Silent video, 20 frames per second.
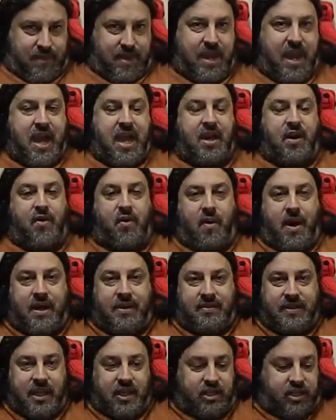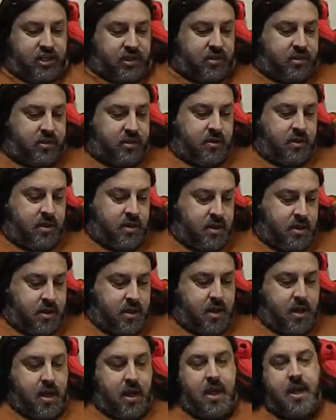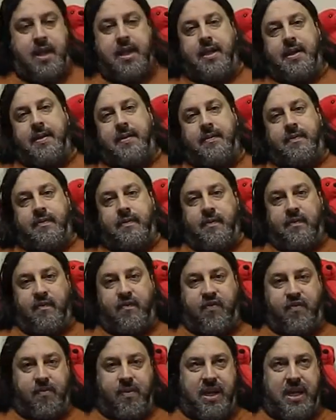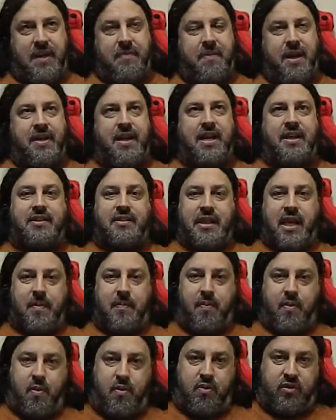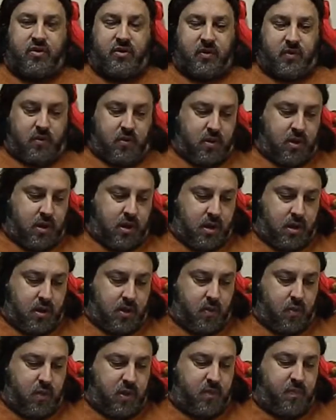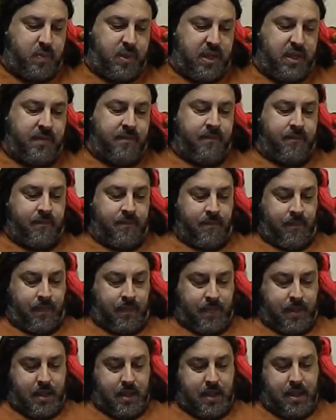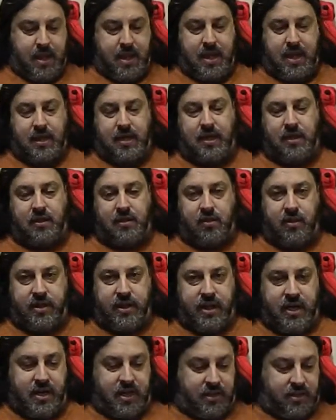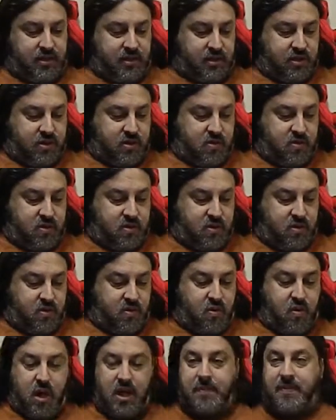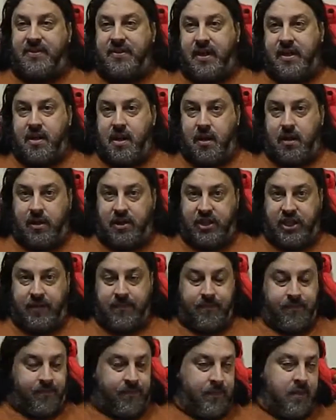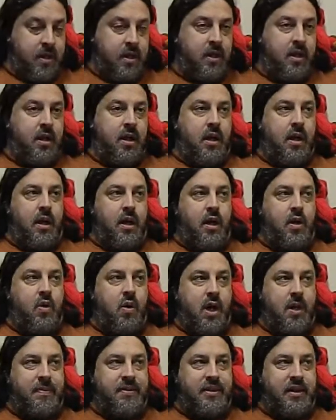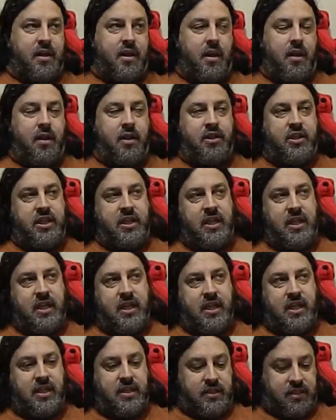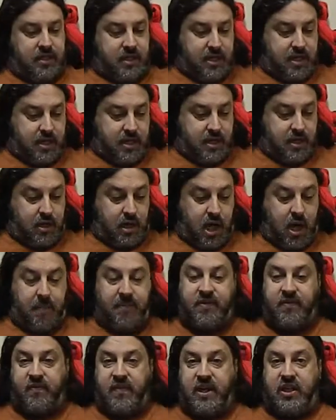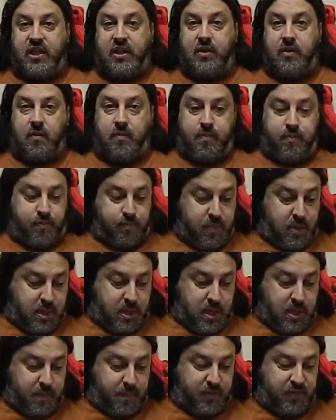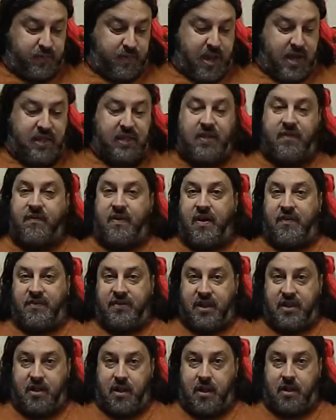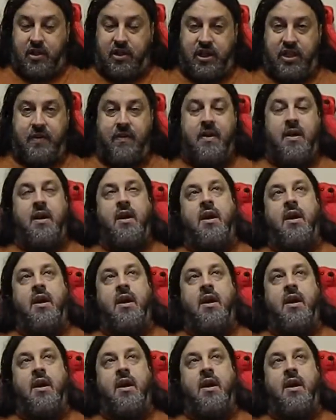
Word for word: categorization. And for me, my next signpost uh, would be, and, and looking at this through quantum psychology, uh, quantum psychology is an observational uh, perspective of psychology.